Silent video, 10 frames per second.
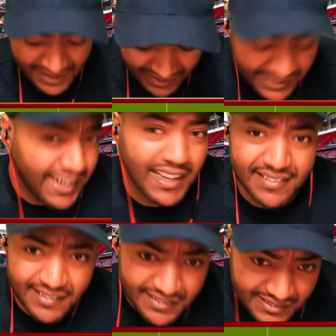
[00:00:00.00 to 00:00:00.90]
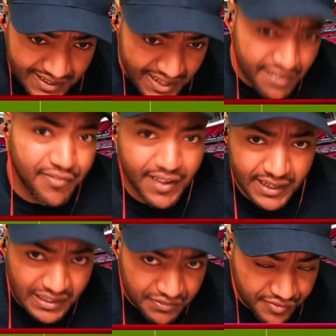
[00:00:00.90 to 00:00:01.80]
Another FA
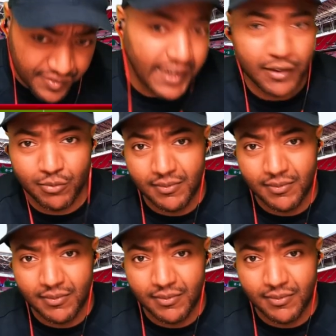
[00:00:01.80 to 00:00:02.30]
Cup final.